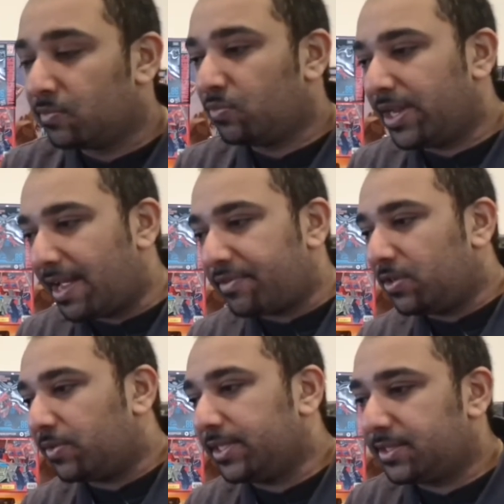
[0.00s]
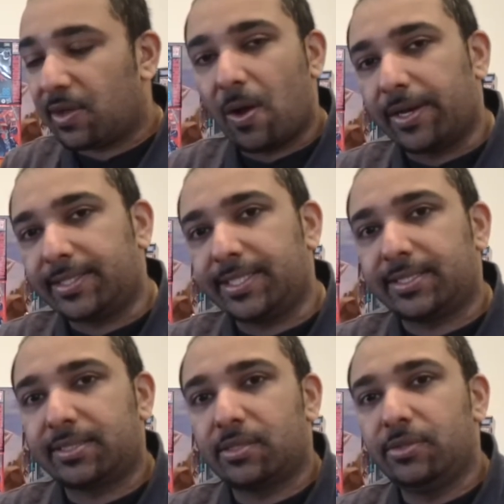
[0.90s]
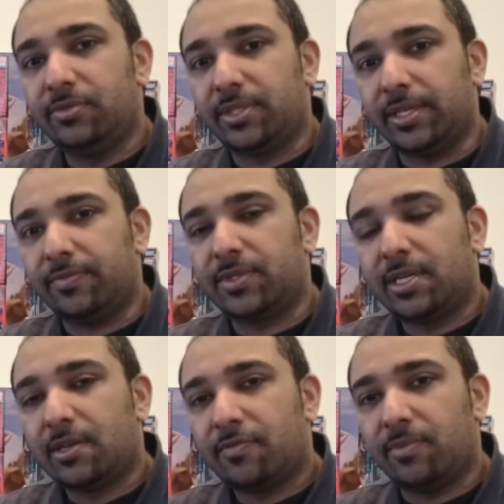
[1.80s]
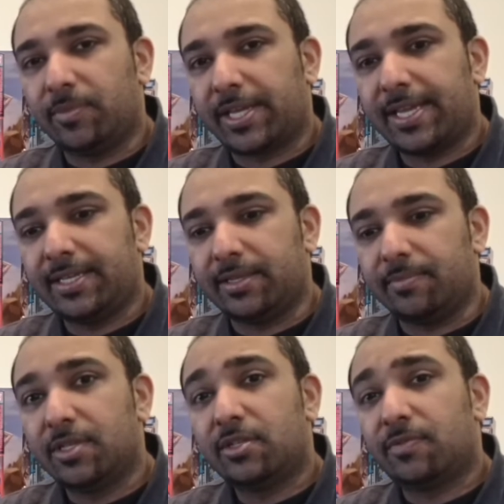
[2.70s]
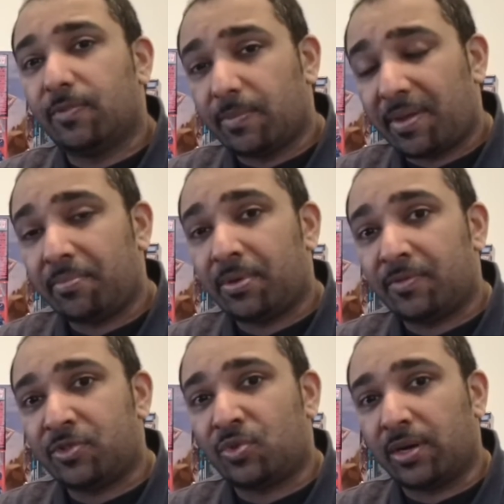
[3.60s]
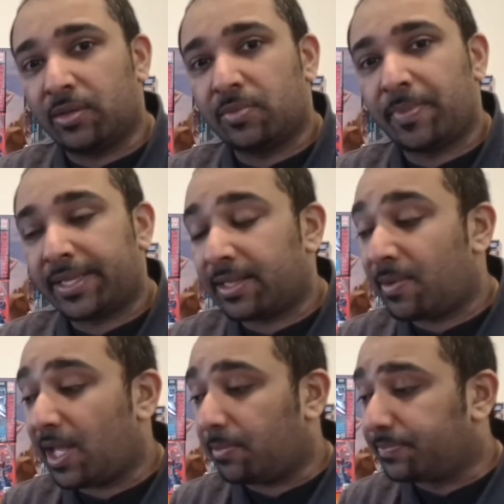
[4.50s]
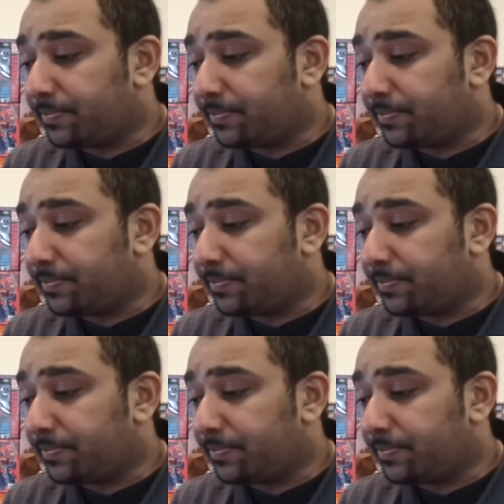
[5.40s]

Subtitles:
We haven't got these Target exclusives from Kingdom where people have struggled to pick them up.